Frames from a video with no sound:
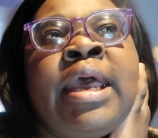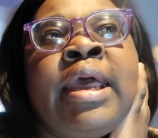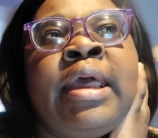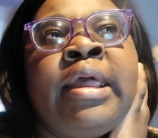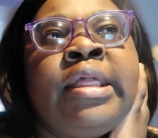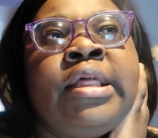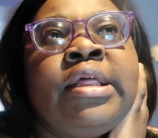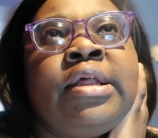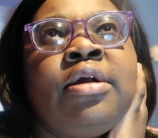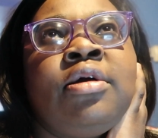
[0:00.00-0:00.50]

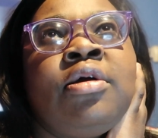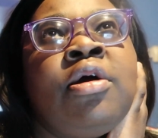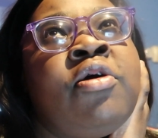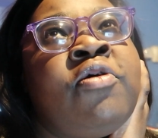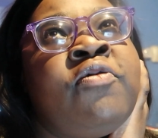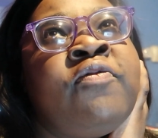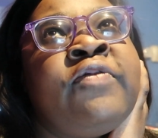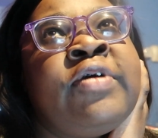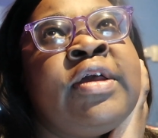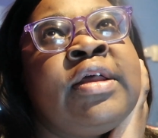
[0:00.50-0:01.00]
got
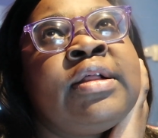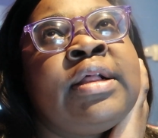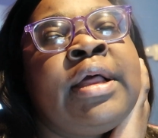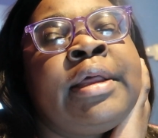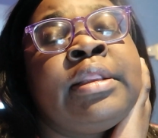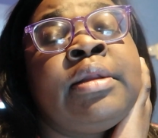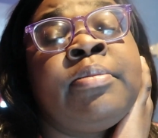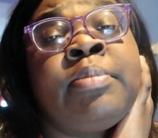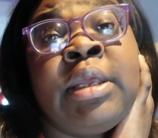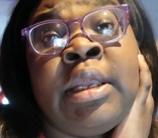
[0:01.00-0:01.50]
COVID
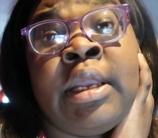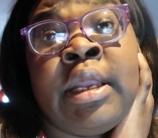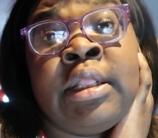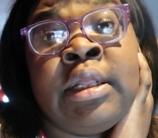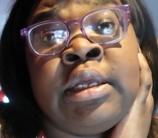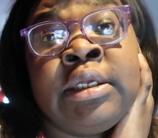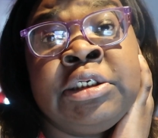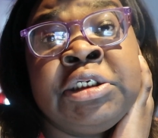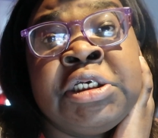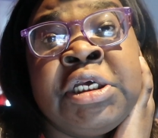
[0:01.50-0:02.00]
like the
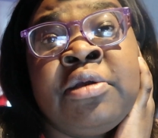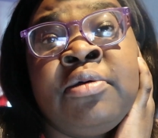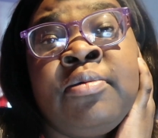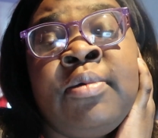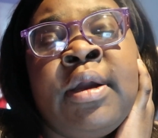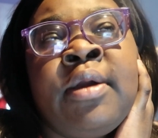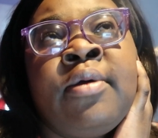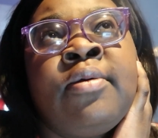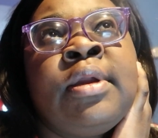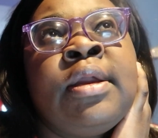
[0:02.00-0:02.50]
beginning of
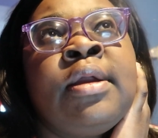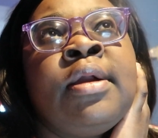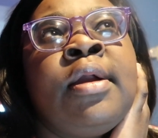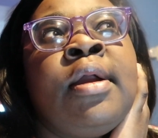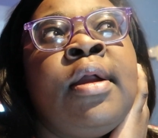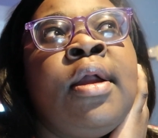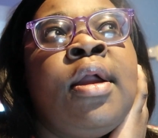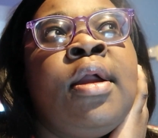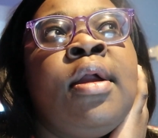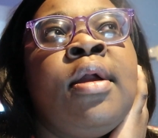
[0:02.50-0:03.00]
January
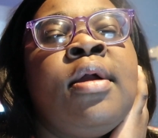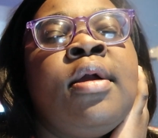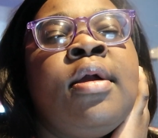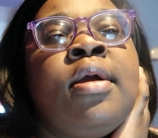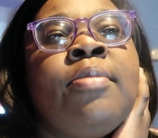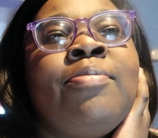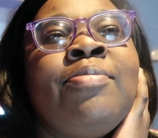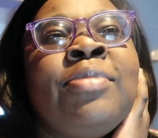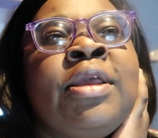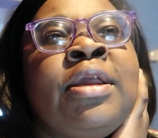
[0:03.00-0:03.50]

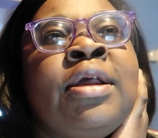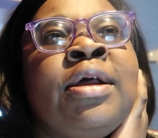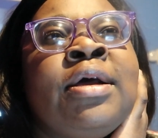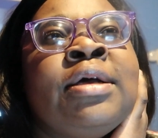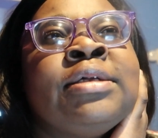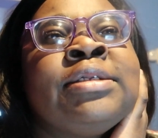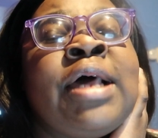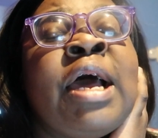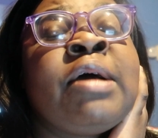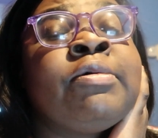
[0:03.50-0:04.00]

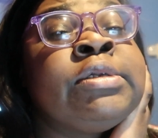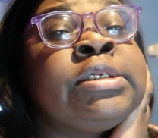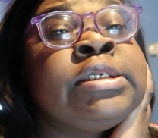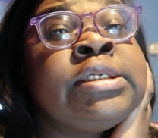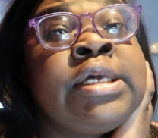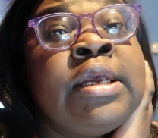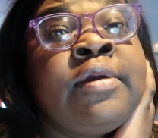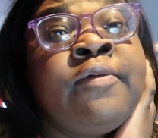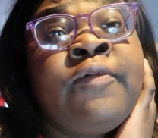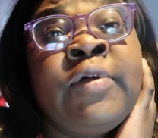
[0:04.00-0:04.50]
because I was
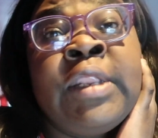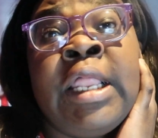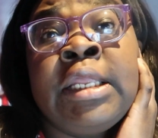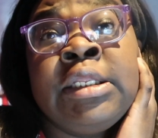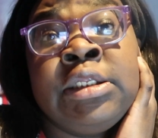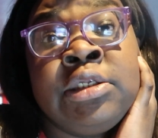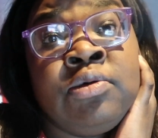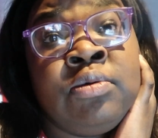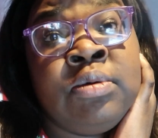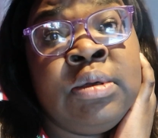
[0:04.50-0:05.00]
sick for
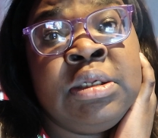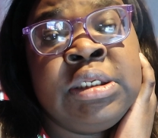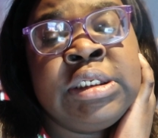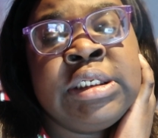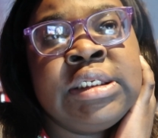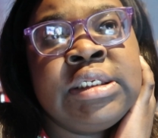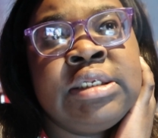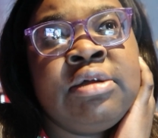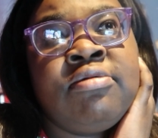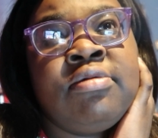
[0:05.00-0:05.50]
like 2
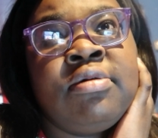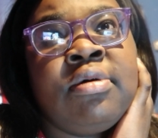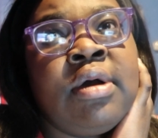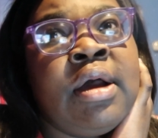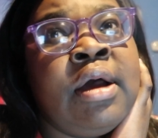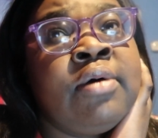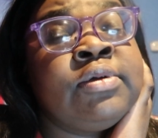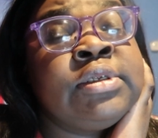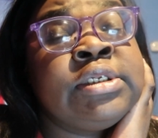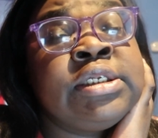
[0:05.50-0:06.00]
weeks.
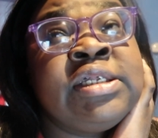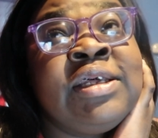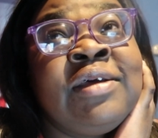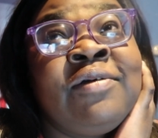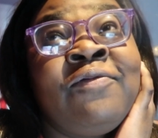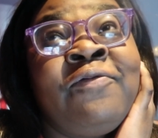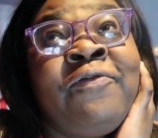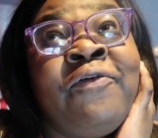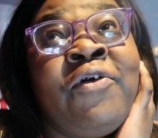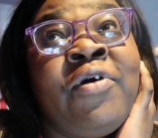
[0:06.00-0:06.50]
I was
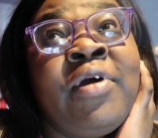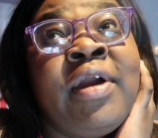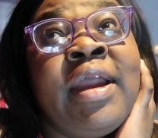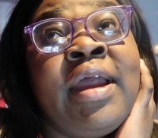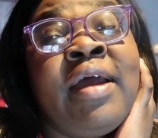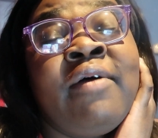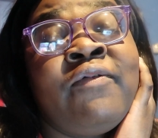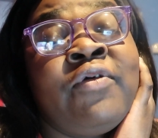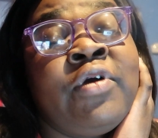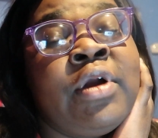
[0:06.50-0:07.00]
sick
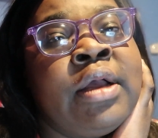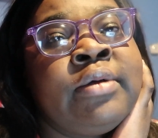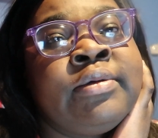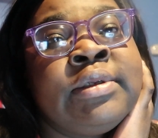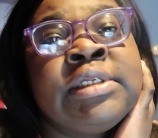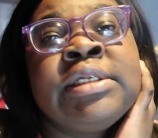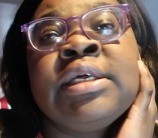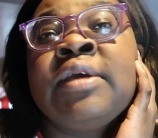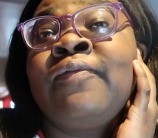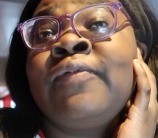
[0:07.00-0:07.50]
forever. I
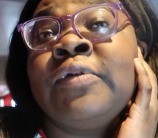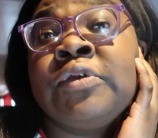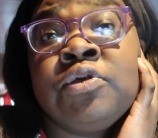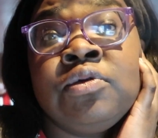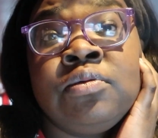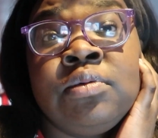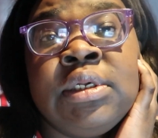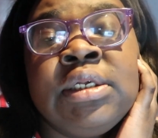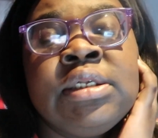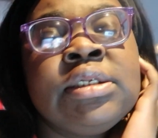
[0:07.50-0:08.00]
was sick for
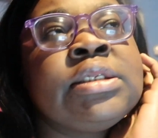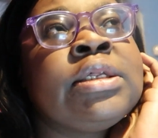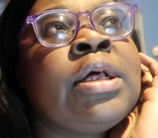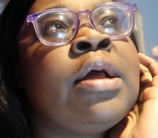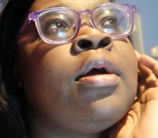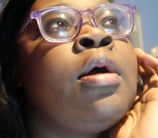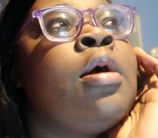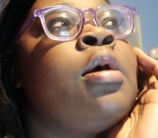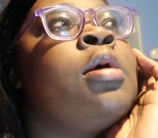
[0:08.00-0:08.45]
2 weeks.